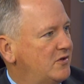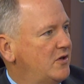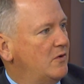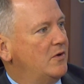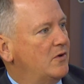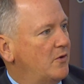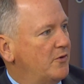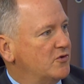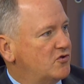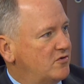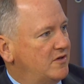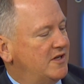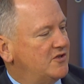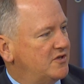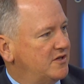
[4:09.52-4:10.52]
those
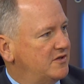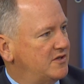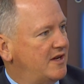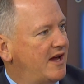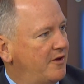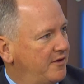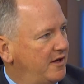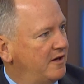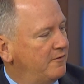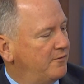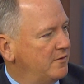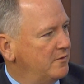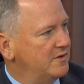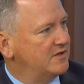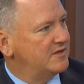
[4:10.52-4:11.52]
traditions and how they
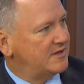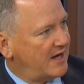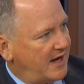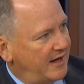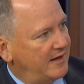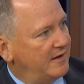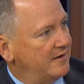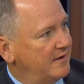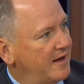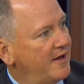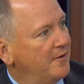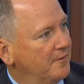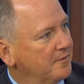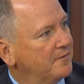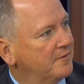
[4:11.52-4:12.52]
influence diet and health.